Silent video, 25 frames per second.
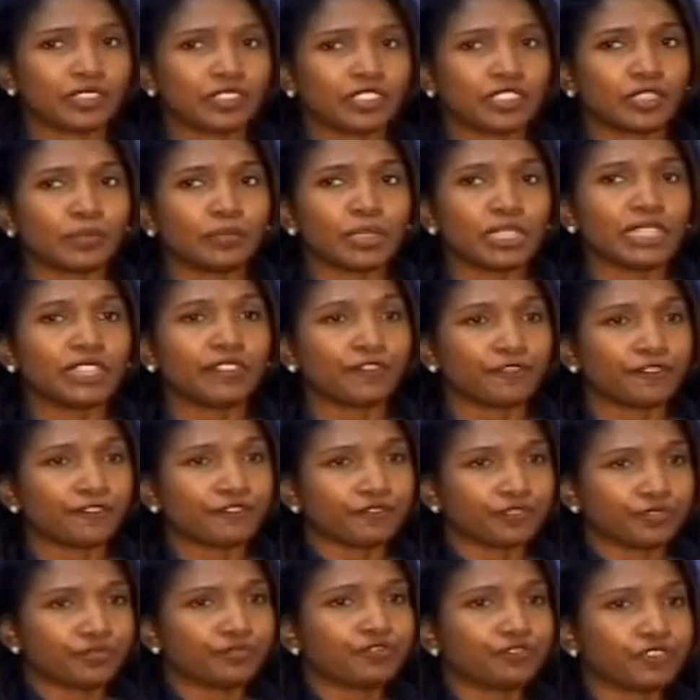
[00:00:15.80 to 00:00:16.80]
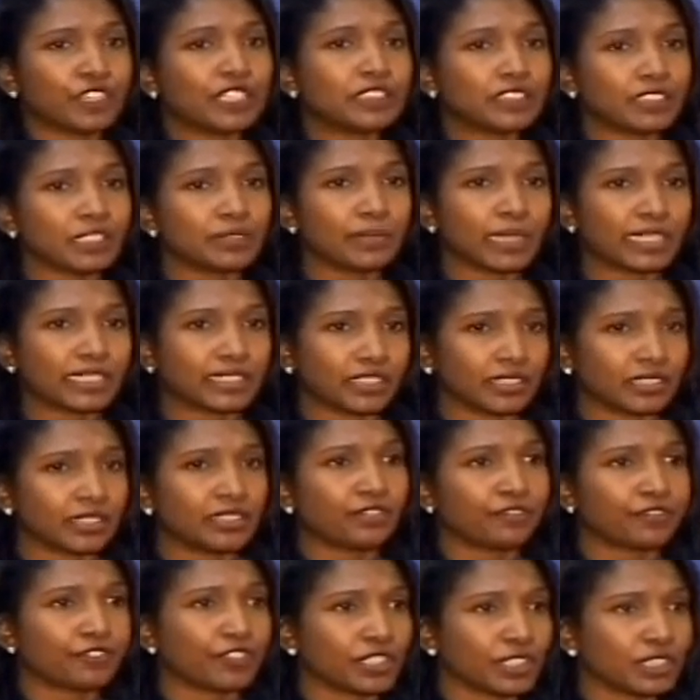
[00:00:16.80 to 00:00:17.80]
To me, the fundamental
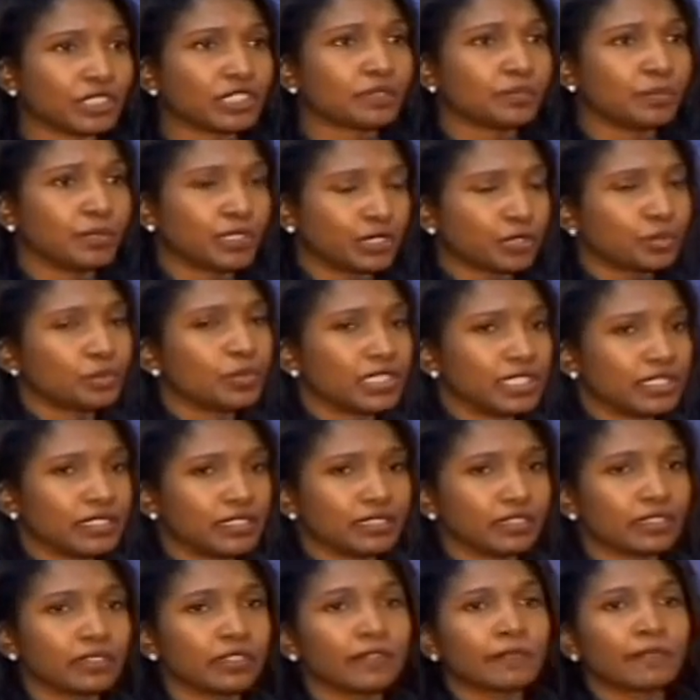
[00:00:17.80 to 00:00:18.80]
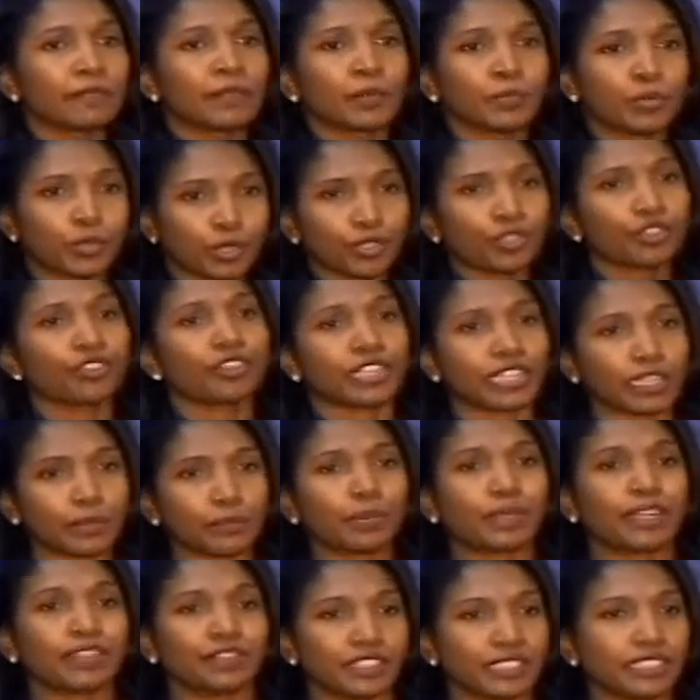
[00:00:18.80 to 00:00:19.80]
difference between procuring in
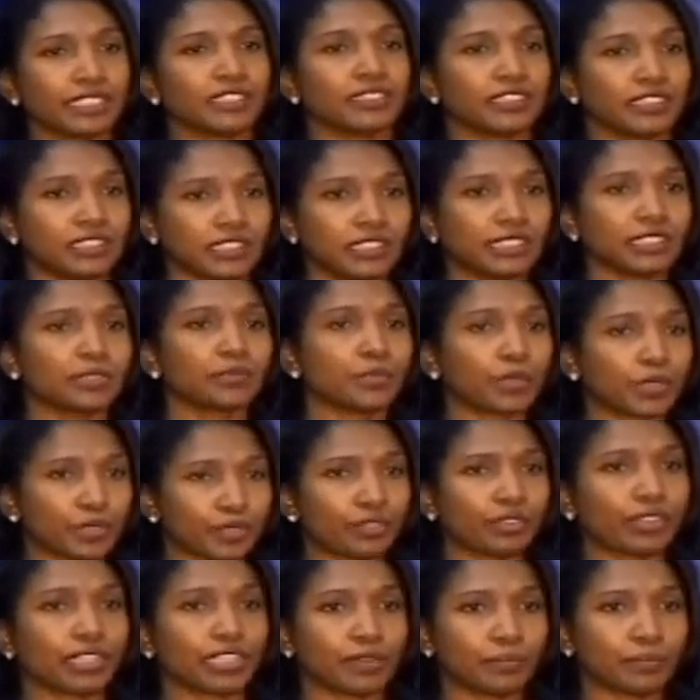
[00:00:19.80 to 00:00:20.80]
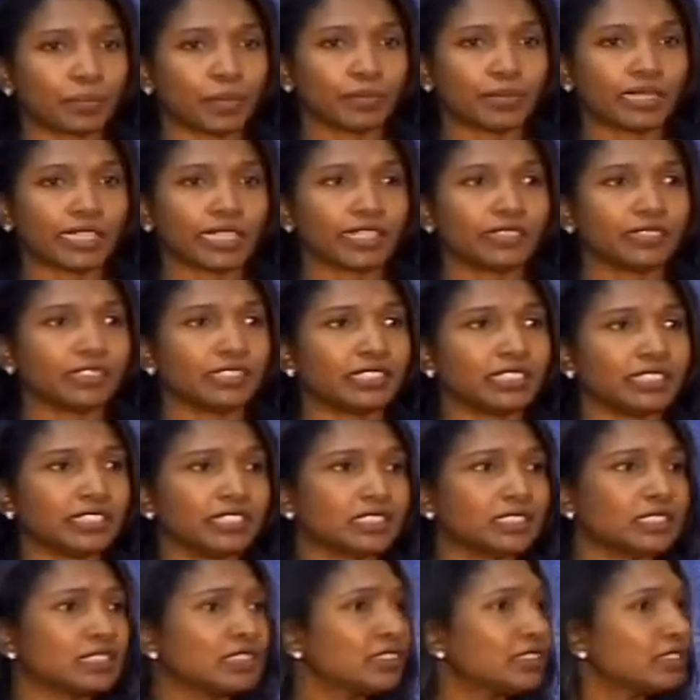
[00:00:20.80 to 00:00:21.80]
private entities and procuring in public
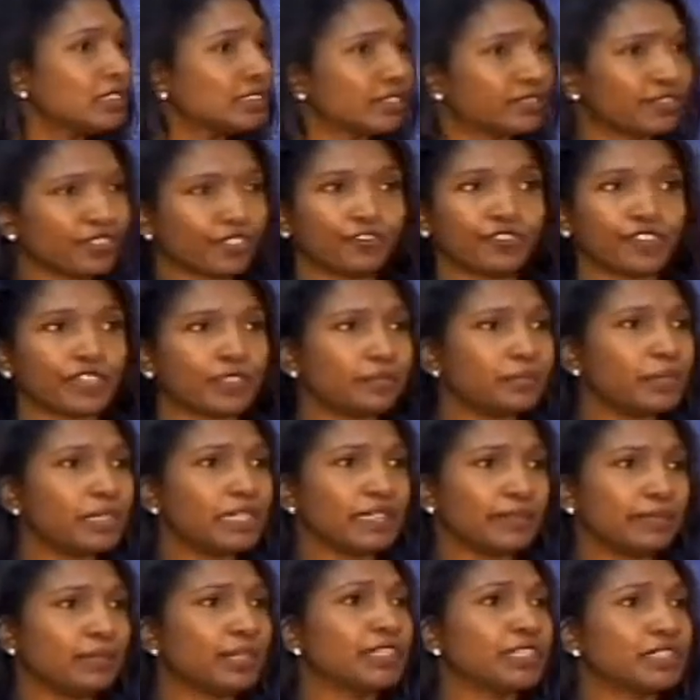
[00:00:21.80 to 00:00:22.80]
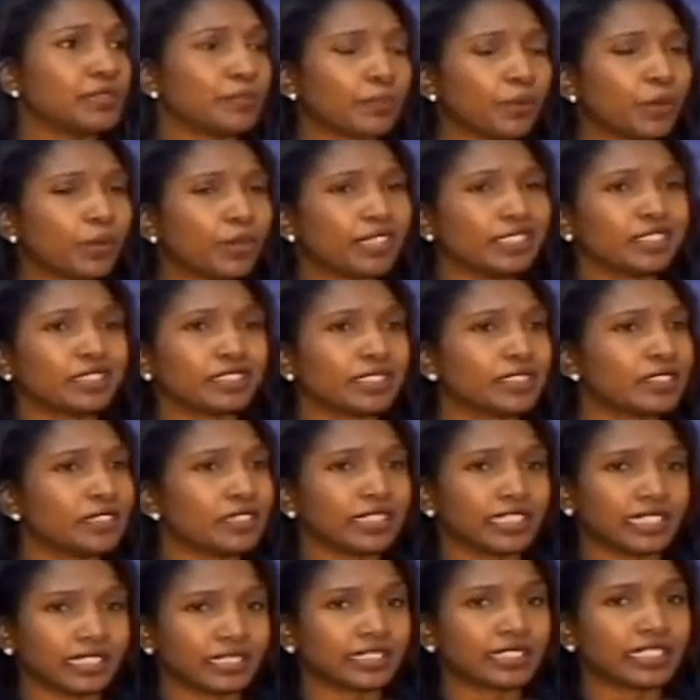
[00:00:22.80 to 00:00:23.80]
entities, for fear of belaboring the point,
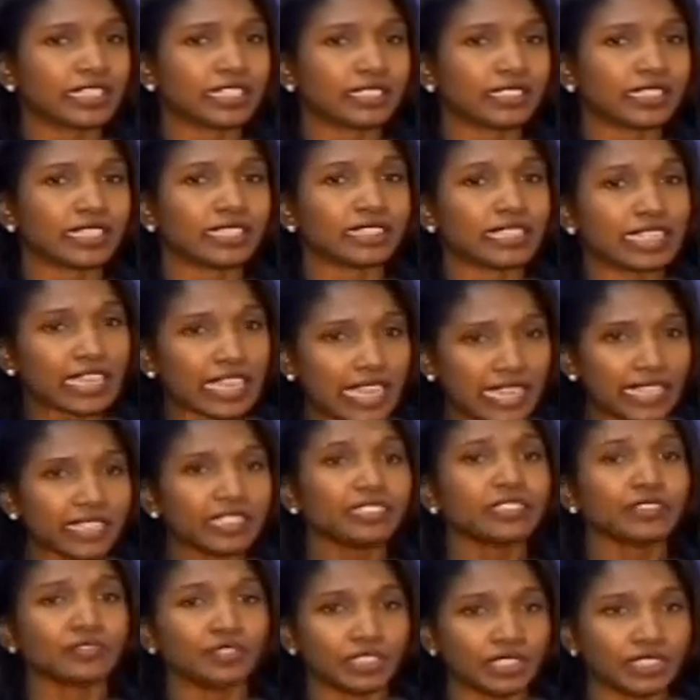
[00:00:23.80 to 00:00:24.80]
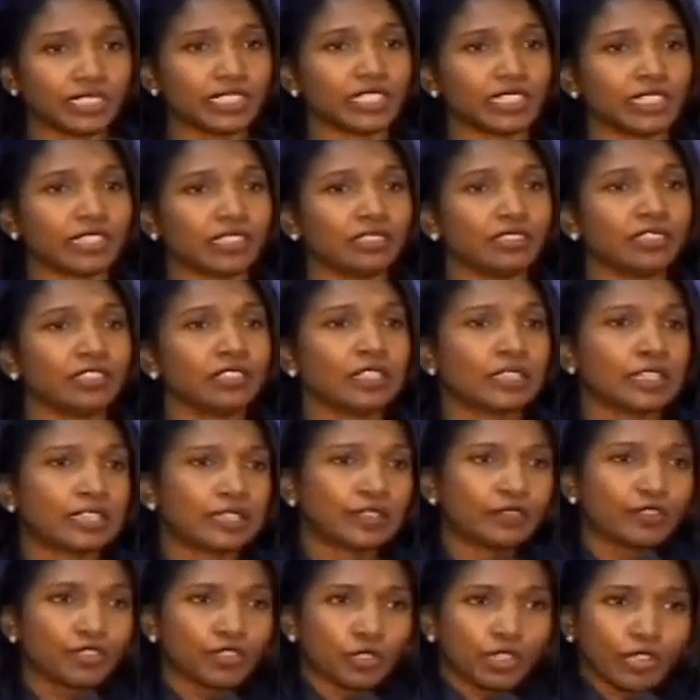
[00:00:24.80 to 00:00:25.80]
is that at the end of the day,
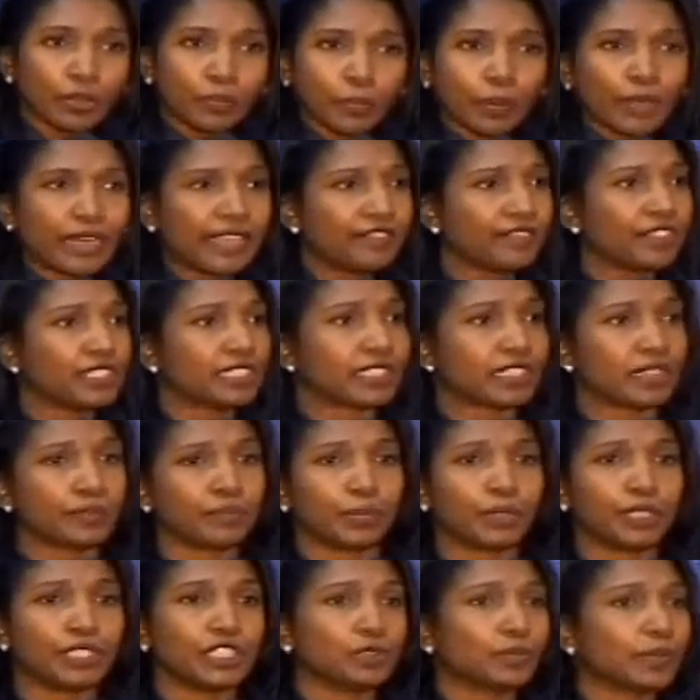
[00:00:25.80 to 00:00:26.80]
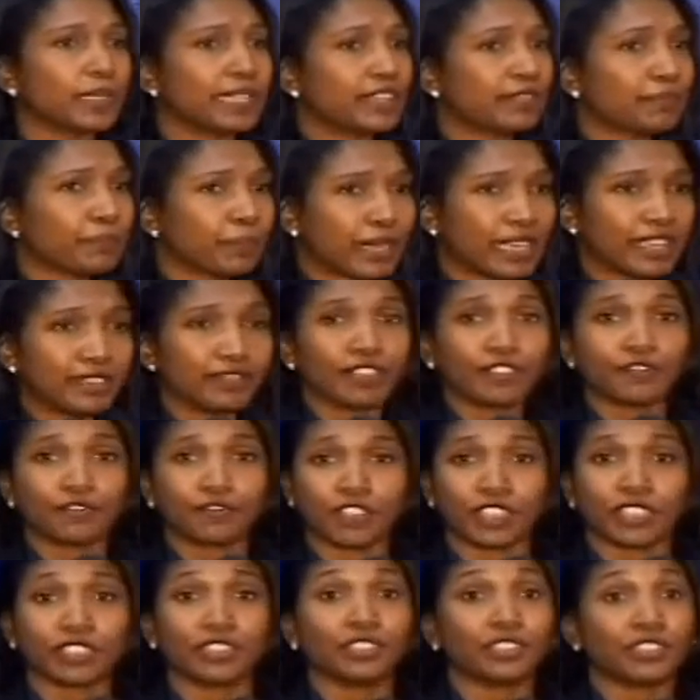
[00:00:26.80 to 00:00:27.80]
if you're in a private company spending private
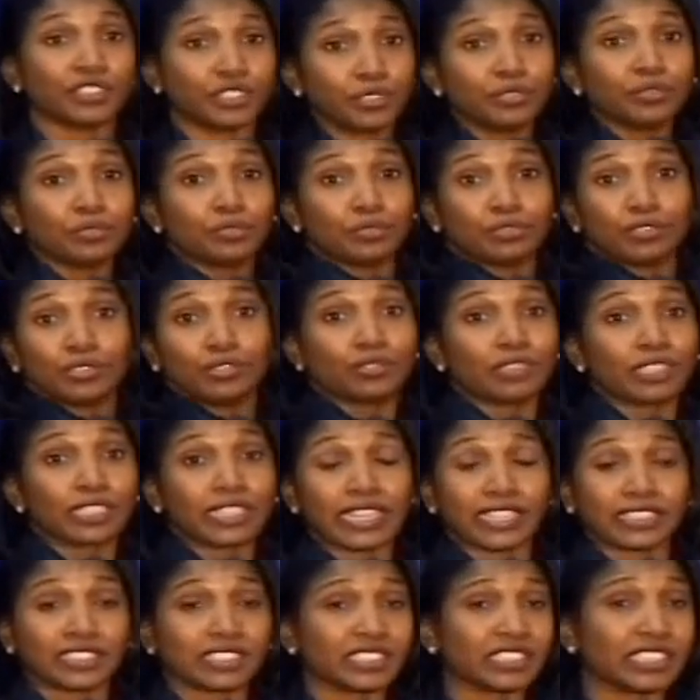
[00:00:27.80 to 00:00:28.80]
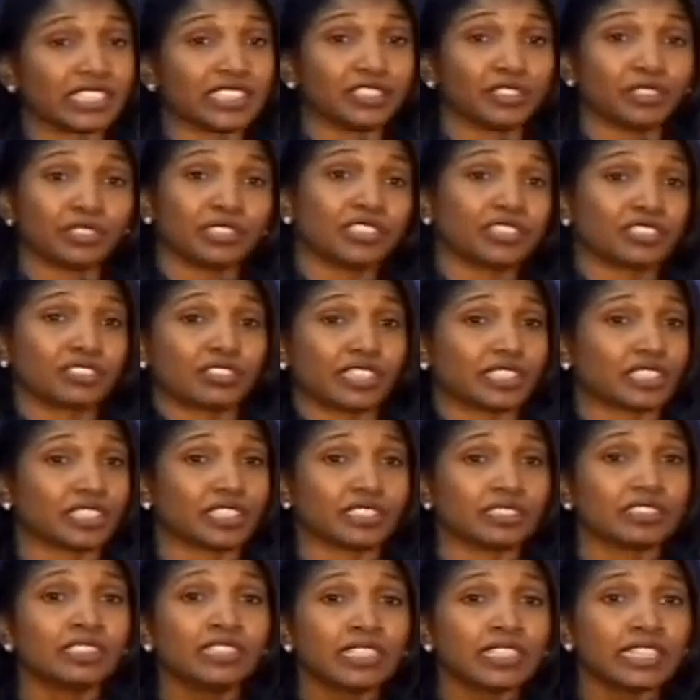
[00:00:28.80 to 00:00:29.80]
funds, you can exercise your
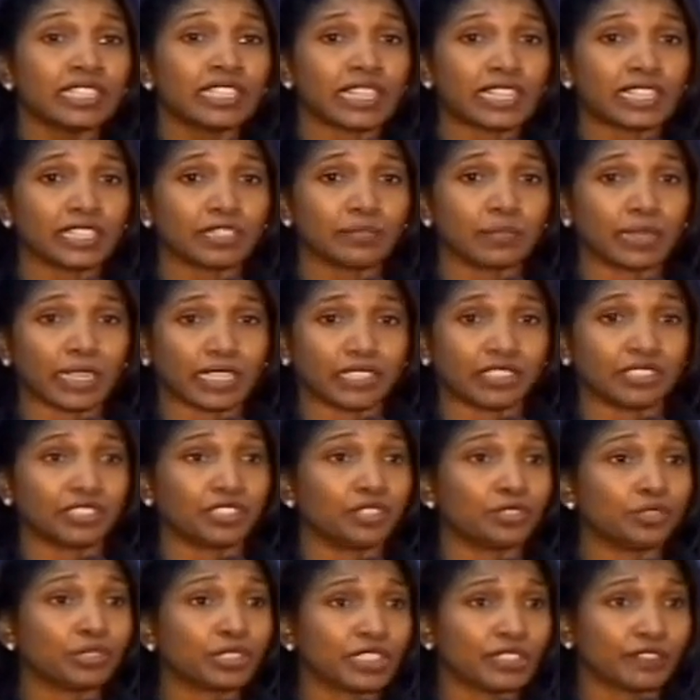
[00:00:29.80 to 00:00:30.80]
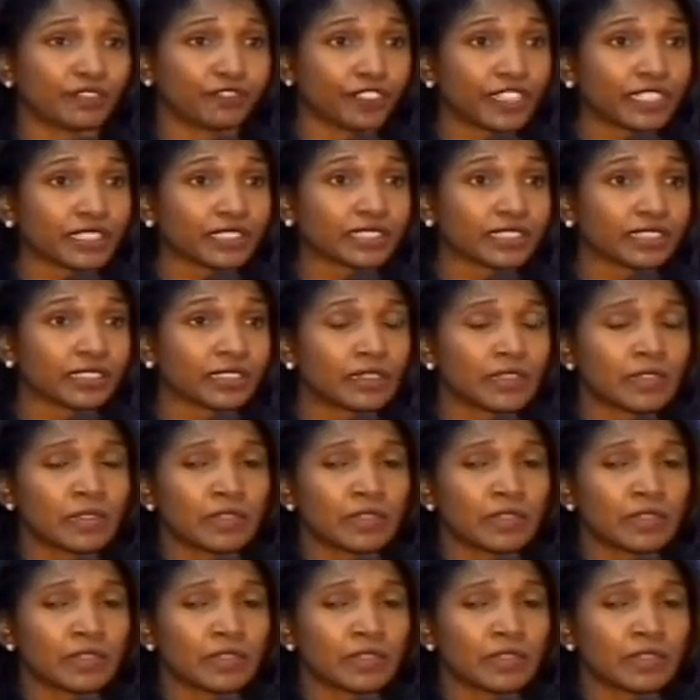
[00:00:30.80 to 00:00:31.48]
discretion in any manner as you see fit.